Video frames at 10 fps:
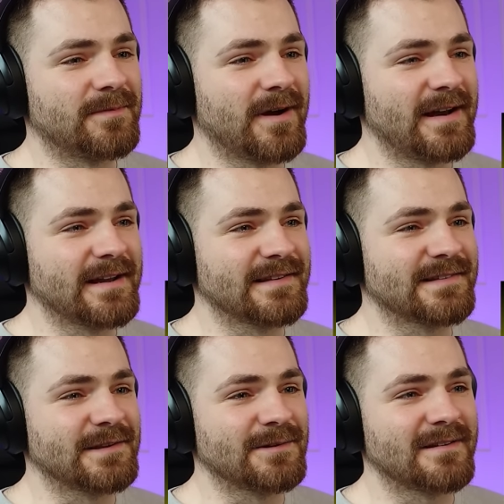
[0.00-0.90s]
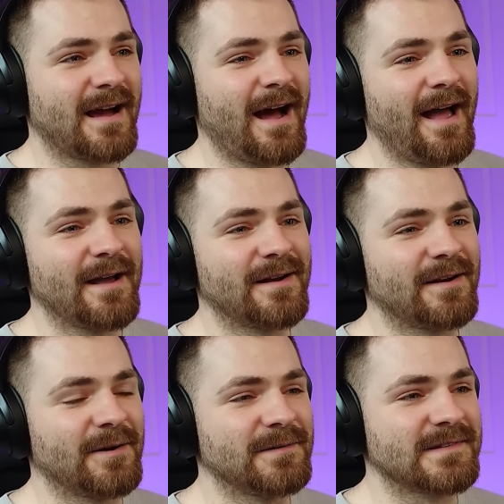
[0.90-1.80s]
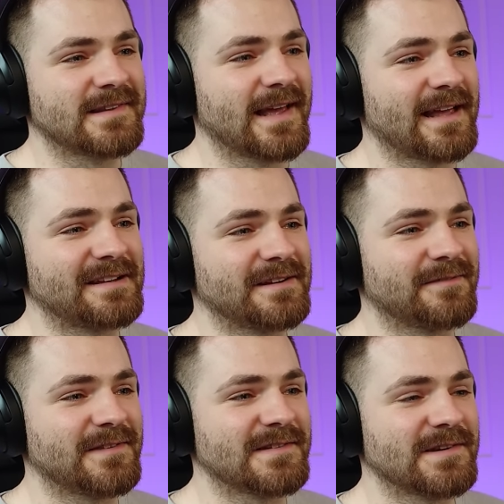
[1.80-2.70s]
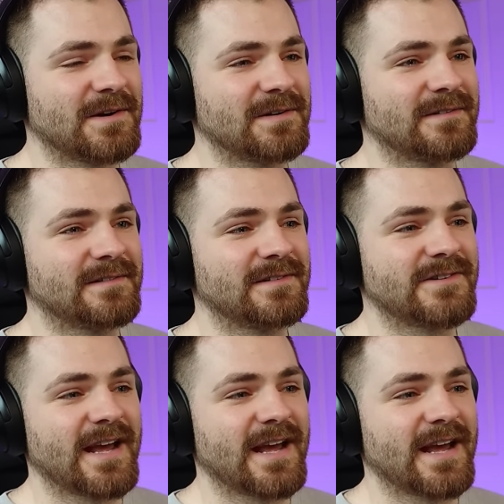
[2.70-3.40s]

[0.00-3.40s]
Riding into those higher notes to end off the song,